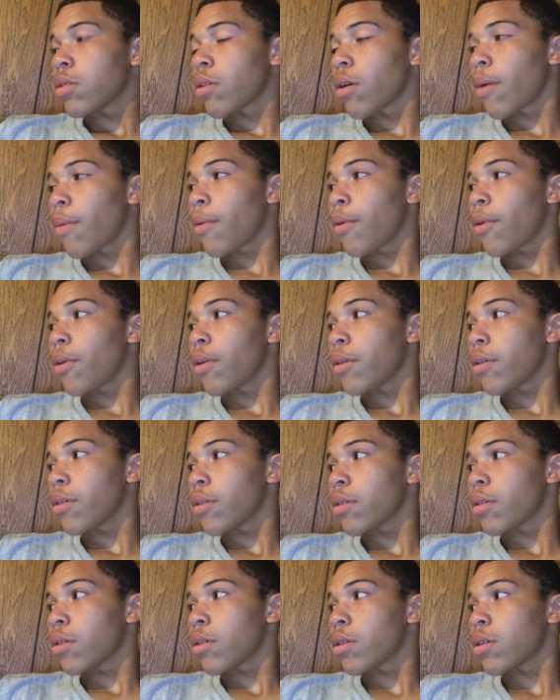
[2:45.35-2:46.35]
Grandpa?
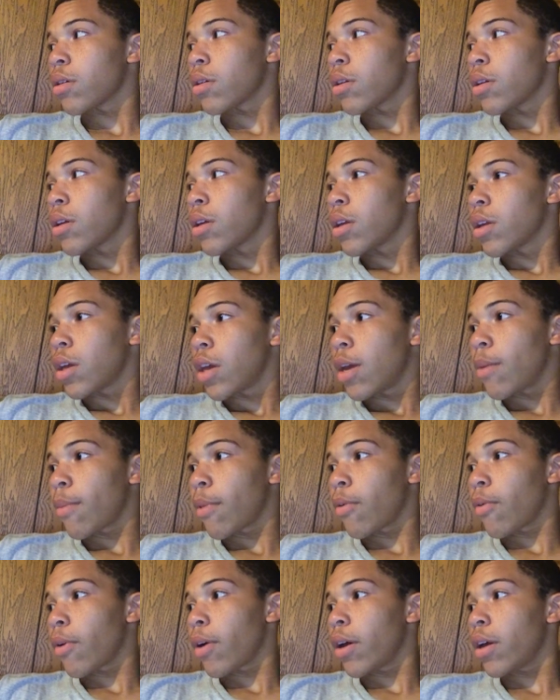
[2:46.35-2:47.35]

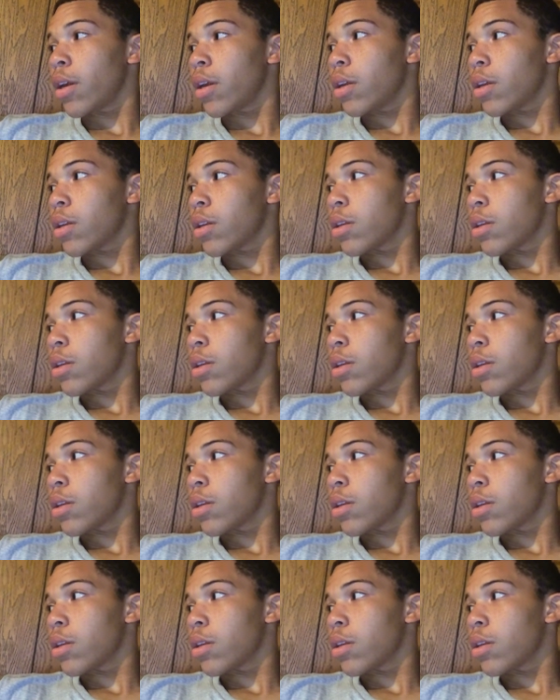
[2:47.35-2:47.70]
Am I right?